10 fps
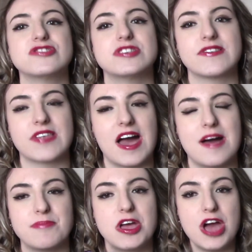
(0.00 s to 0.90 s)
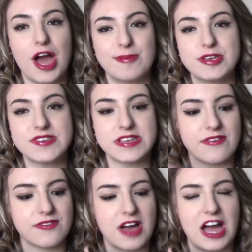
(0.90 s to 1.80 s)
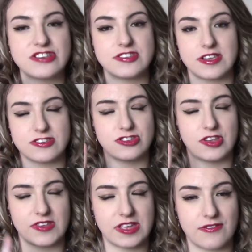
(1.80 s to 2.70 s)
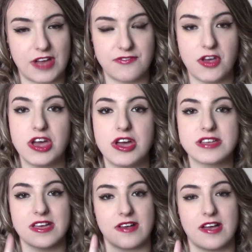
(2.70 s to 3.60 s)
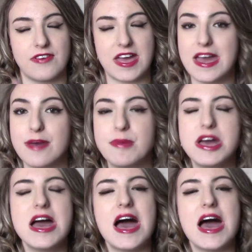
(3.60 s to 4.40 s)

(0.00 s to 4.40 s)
She does a beauty gift guide, she does a gift guide for her, gift guide for him, and